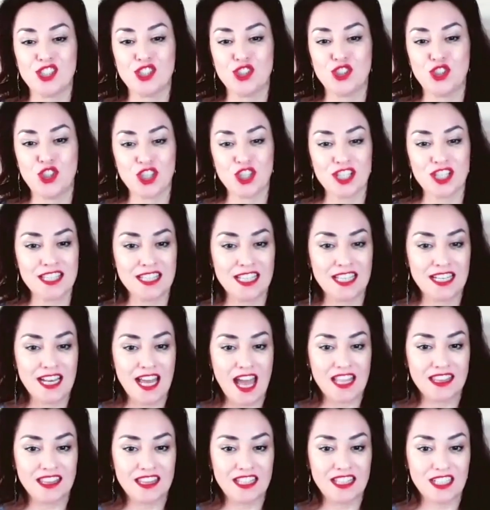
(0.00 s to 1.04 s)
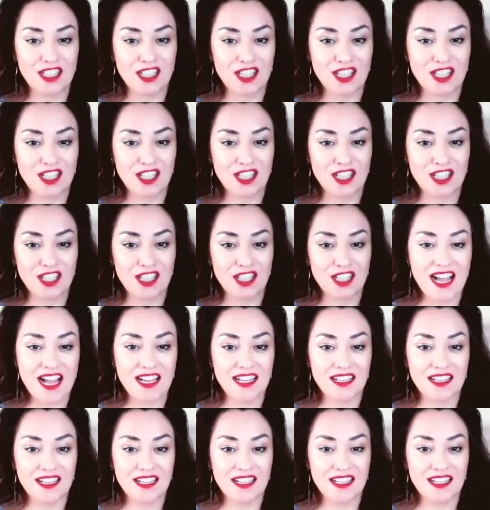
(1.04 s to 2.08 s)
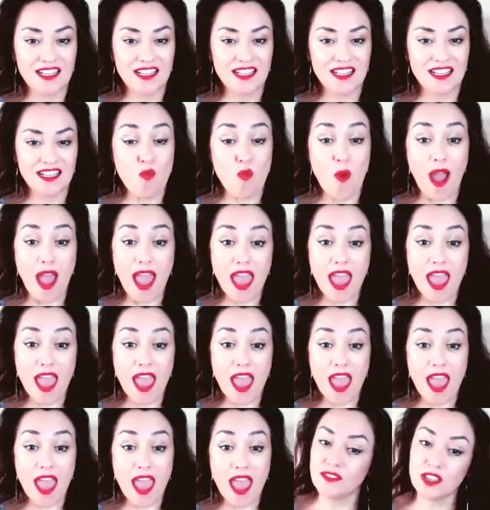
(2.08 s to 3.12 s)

just another way